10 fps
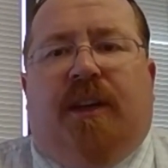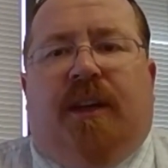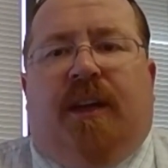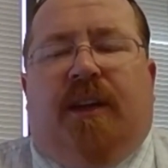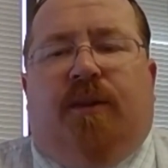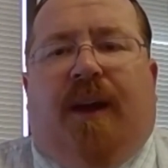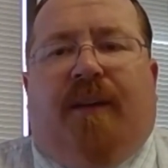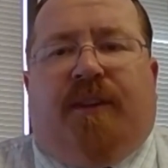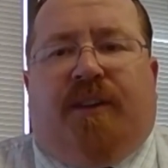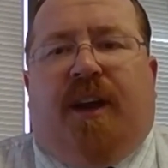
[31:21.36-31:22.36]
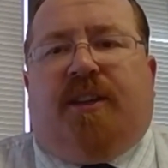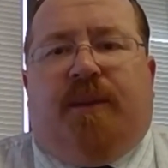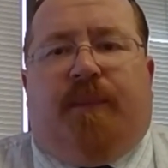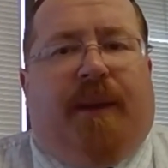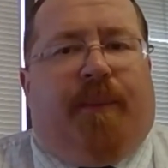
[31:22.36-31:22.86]
you have to touch
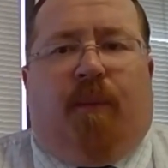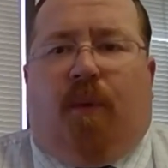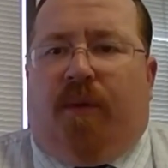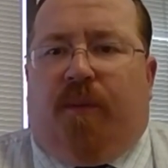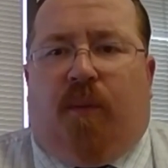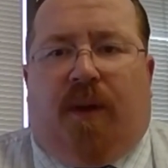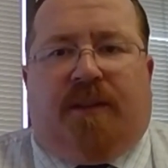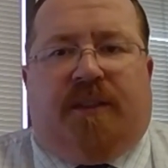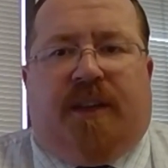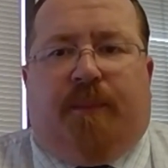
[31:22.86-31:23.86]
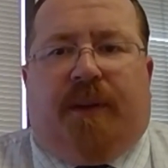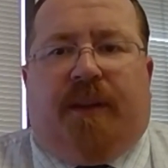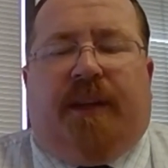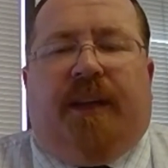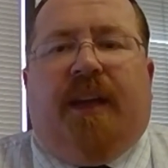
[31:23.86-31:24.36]
the paper more than once
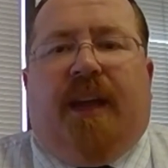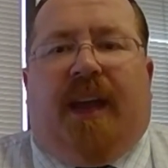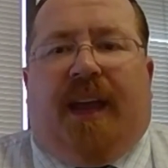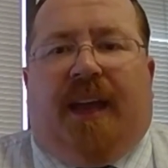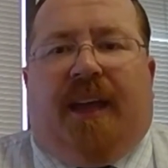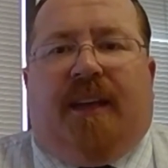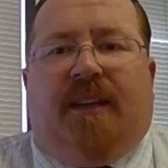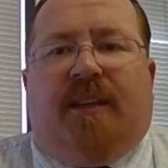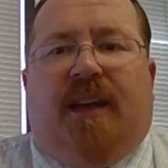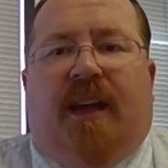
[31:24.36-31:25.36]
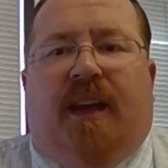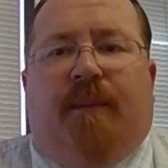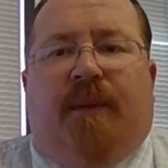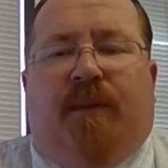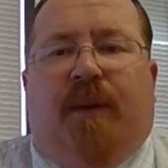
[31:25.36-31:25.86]
typically and um,
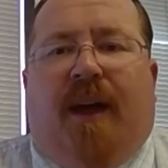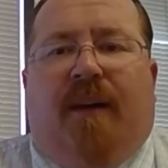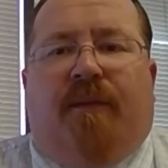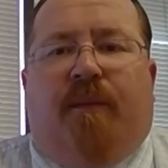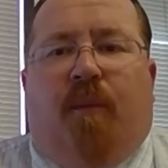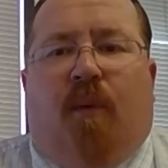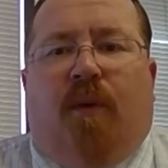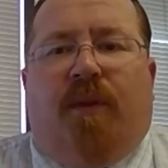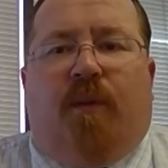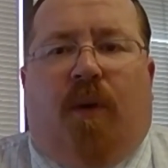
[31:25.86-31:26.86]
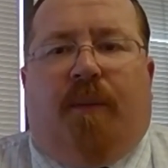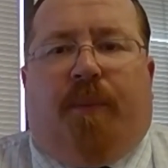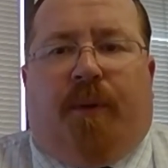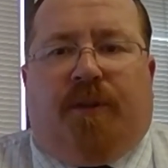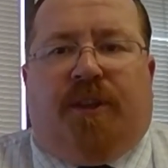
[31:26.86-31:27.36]
if you have more than one
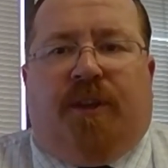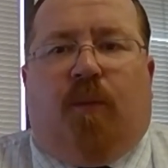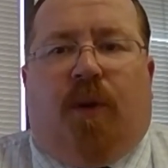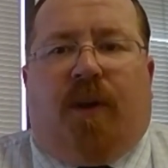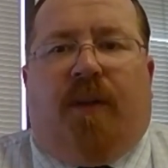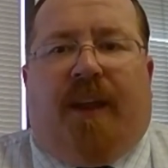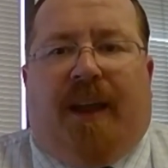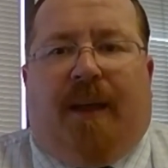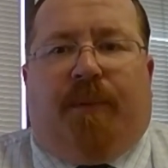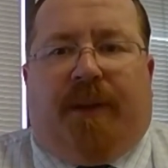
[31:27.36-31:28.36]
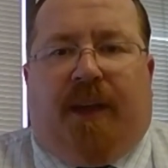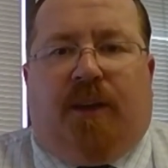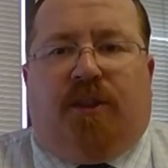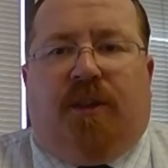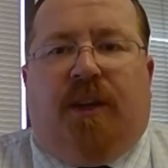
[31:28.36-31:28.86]
person work on that
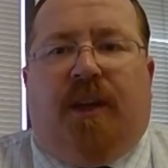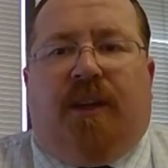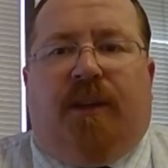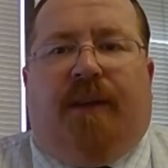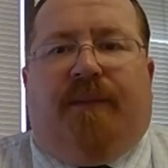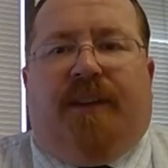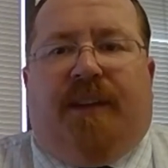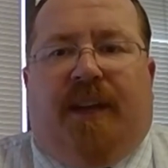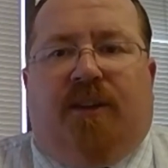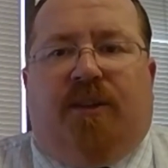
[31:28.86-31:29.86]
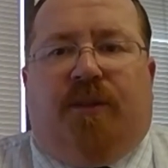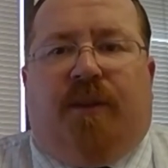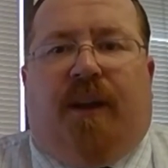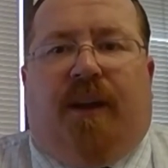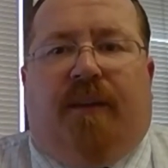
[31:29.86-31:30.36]
application, you have the
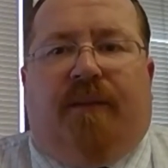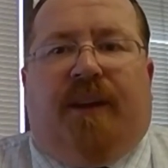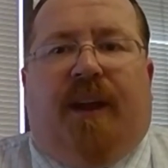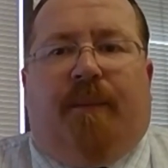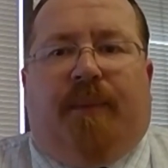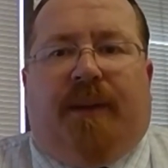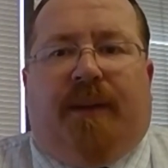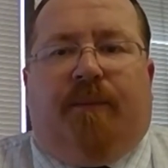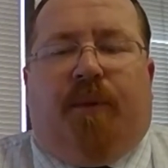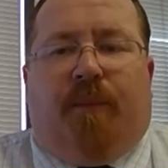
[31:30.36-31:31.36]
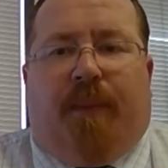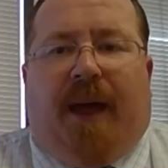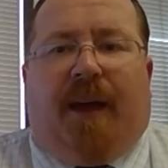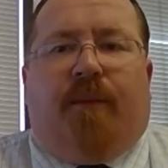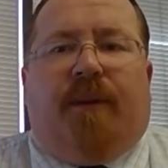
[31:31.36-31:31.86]
danger of it not being put
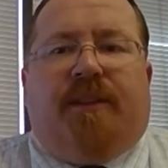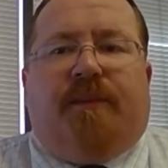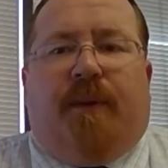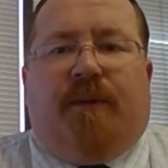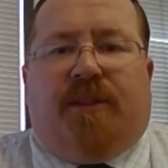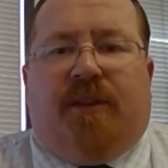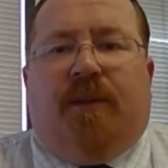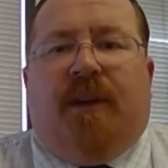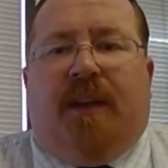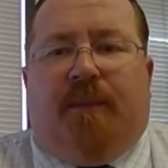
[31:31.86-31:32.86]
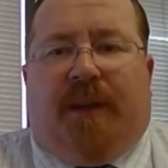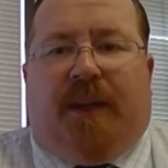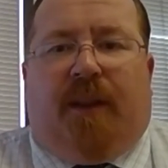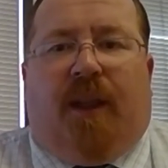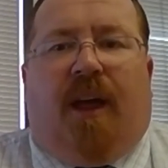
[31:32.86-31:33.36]
back where it's supposed to, being
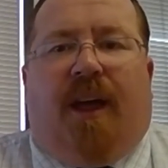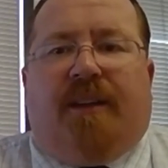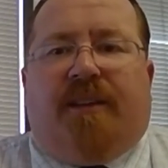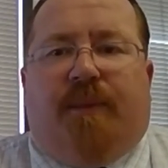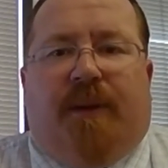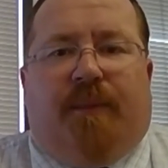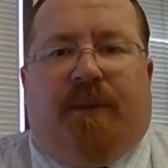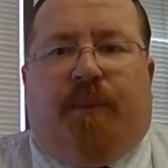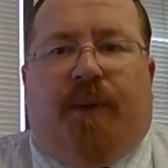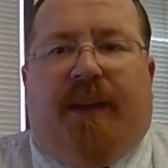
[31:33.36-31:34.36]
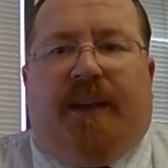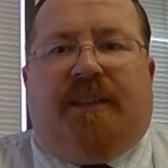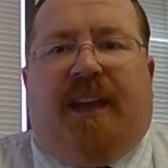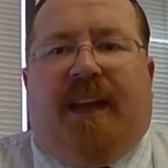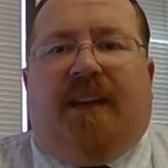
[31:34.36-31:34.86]
lost, being misplaced,
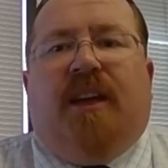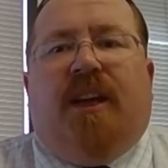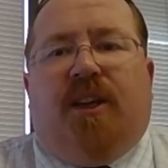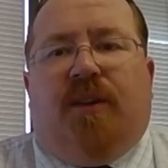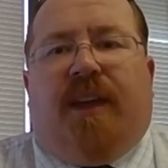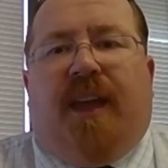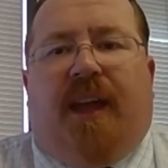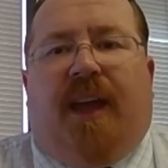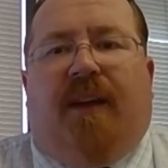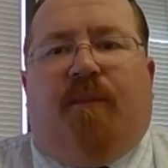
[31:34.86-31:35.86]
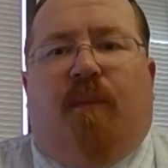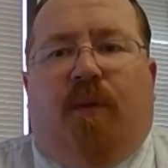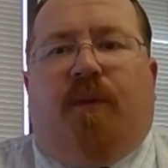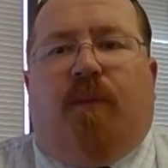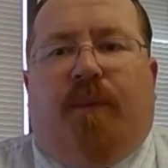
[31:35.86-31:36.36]
and you can't have more
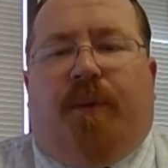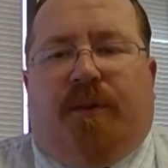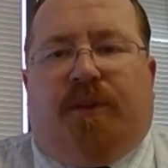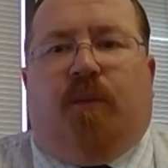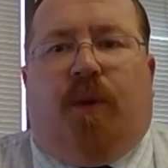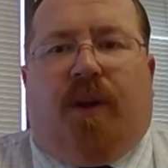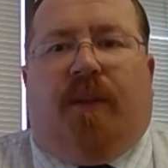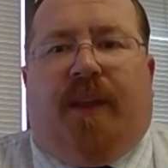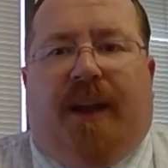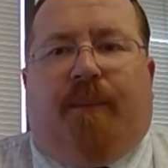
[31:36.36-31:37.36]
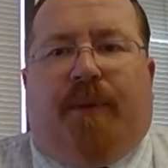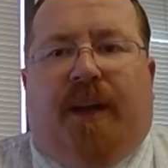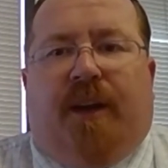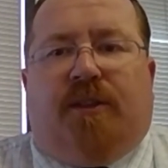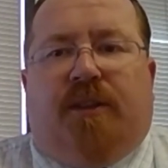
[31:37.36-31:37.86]
than one person work on that
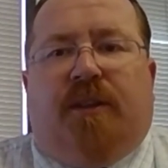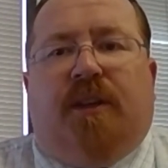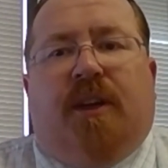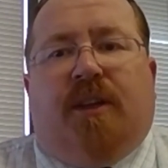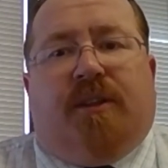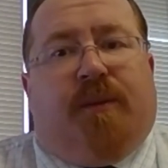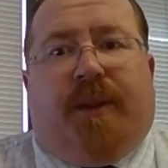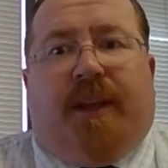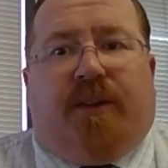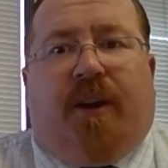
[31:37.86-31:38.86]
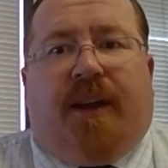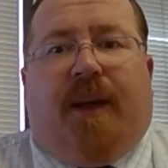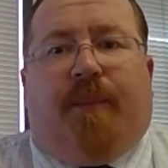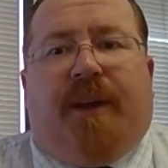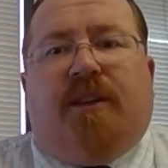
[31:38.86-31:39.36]
application. So with mm-hmm. electronic
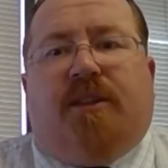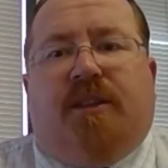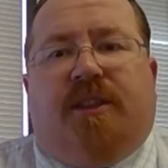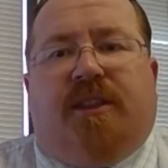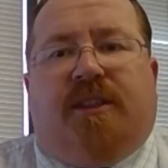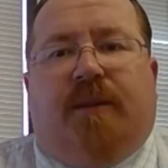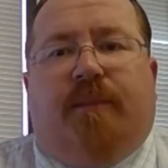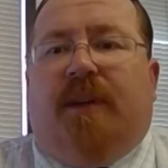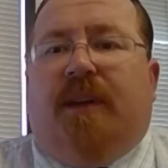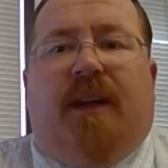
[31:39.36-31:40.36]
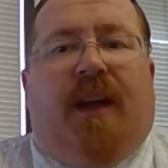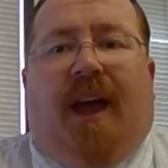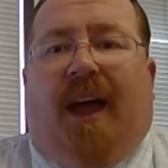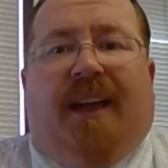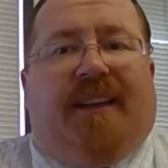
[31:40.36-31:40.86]
application system,
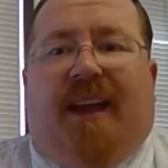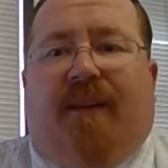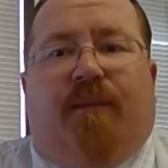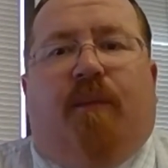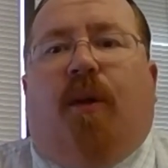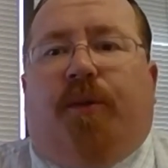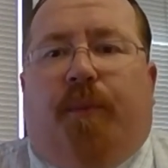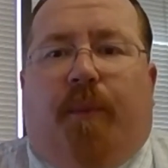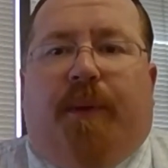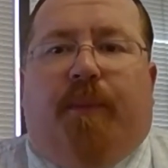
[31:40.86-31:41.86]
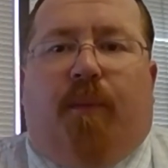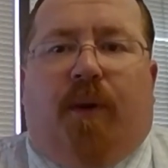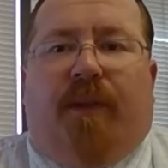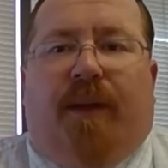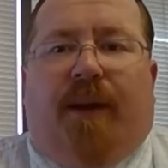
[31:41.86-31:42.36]
I get to have multiple people
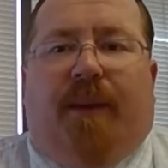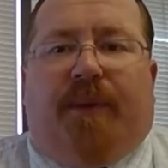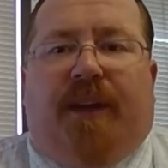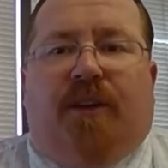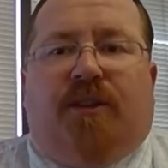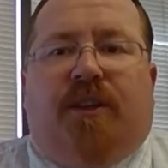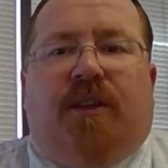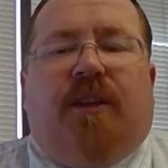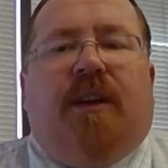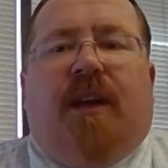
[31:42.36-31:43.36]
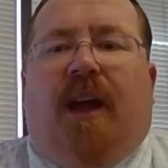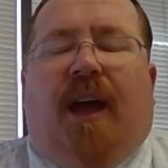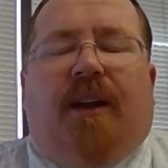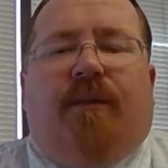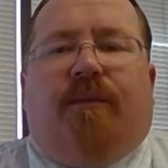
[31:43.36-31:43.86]
work on that application.
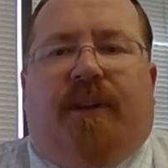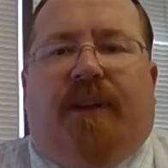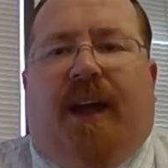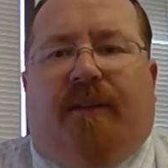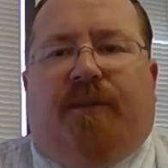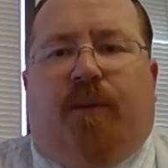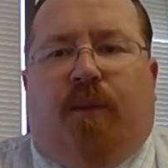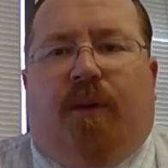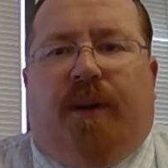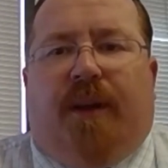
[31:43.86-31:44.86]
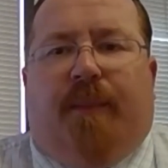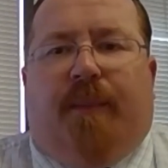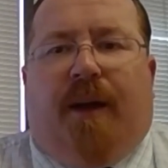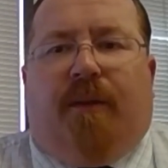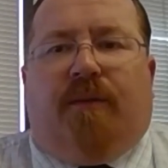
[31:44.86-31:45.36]
I don't really have to worry
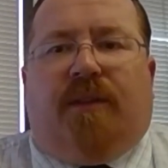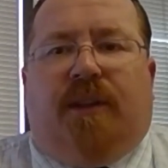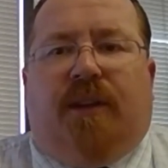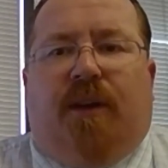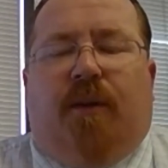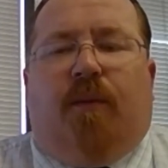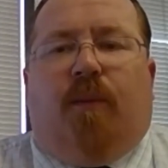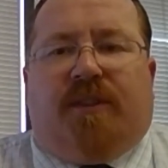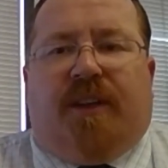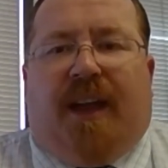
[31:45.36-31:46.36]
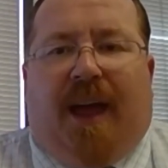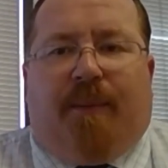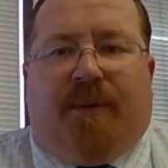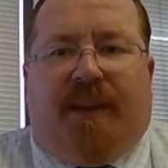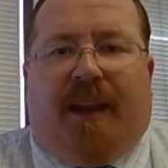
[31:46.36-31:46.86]
about you know what's going to
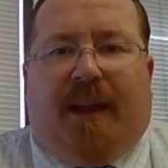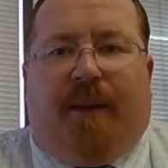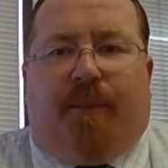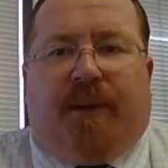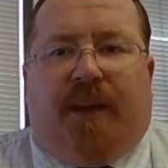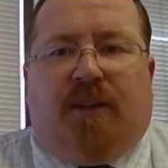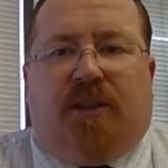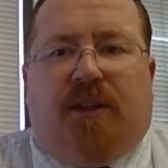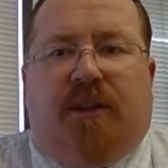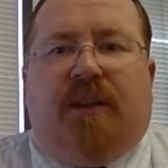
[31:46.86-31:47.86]
happen to that application,